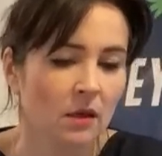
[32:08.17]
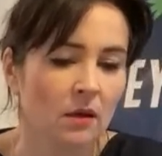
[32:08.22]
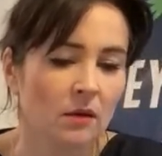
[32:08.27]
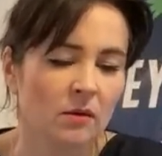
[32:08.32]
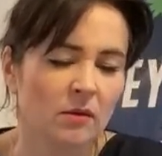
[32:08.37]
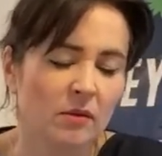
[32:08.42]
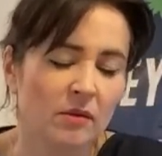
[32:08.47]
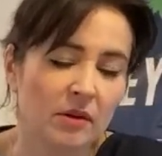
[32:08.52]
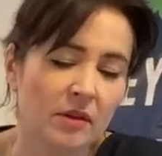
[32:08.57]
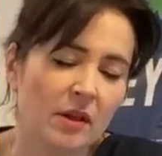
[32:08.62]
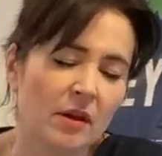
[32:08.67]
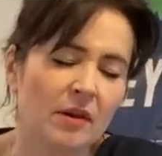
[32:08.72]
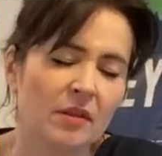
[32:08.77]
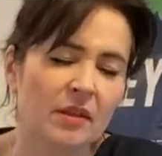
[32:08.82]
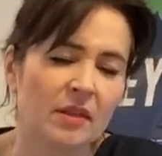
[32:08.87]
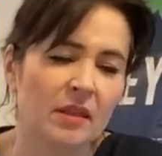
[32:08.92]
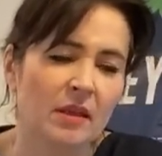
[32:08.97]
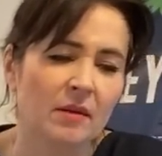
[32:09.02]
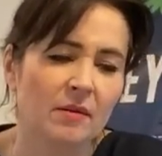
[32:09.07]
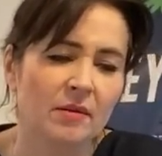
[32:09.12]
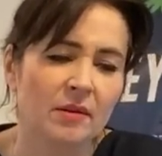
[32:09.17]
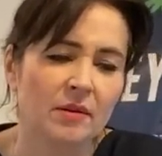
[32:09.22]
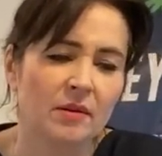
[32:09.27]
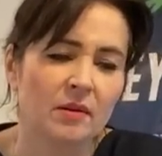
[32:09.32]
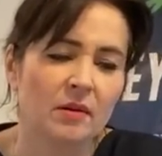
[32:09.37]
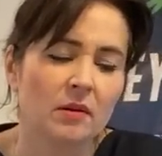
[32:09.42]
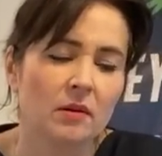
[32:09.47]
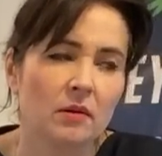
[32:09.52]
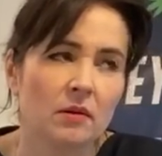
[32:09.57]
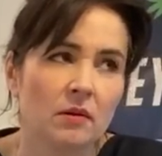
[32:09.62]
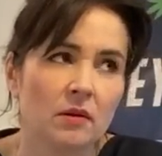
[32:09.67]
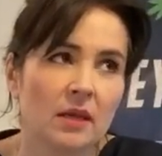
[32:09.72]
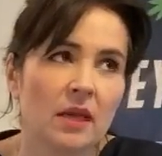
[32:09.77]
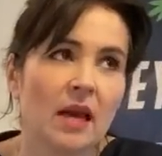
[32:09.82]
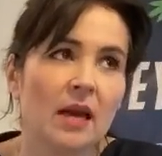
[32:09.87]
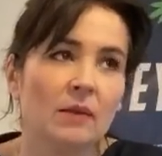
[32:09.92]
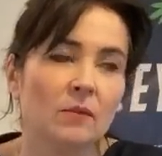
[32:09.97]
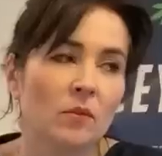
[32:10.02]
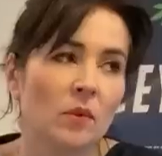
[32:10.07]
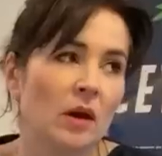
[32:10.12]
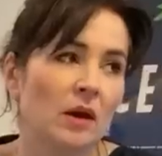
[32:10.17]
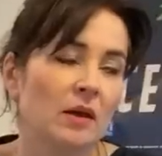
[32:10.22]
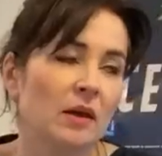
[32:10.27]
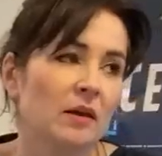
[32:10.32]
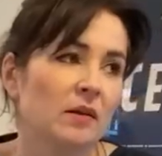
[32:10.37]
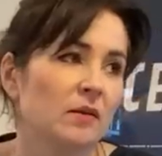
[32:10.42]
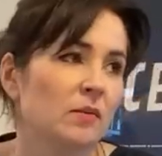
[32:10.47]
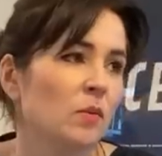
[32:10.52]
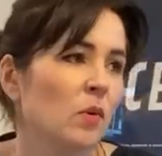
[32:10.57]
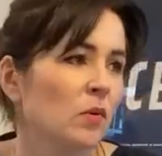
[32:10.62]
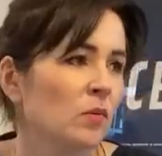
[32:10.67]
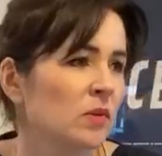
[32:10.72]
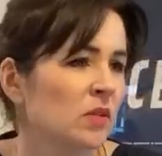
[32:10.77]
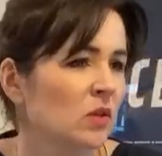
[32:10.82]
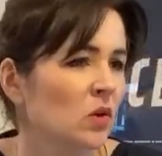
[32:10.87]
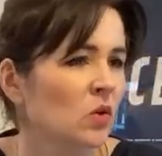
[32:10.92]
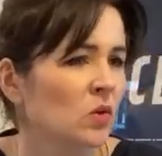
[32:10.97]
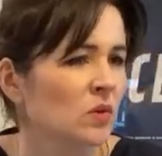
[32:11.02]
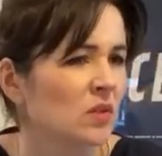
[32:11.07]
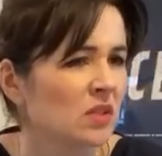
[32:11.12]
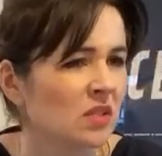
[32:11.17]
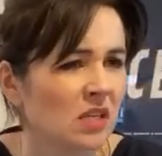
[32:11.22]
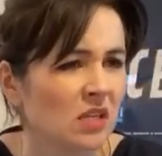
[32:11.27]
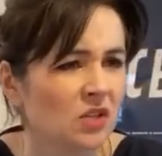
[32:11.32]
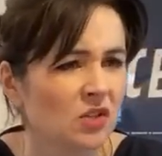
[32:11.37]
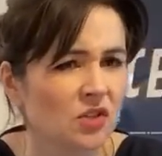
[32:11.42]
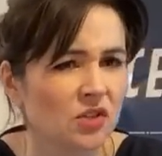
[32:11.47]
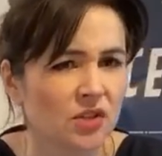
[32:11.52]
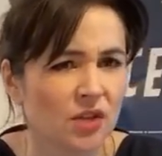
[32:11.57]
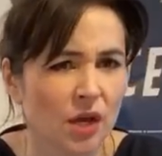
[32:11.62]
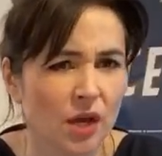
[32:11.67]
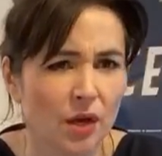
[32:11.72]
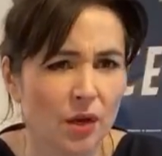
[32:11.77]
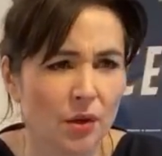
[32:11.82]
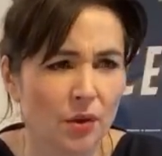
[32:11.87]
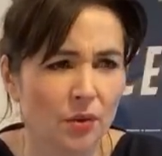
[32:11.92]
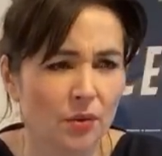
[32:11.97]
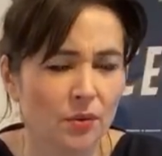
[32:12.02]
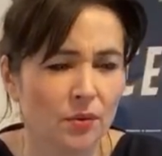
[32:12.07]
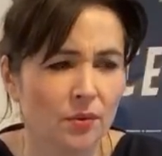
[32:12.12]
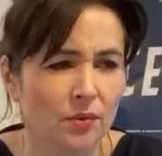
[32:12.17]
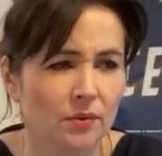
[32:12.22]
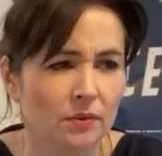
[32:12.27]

or rather I think they were in, yeah, what was it called, Stitch So,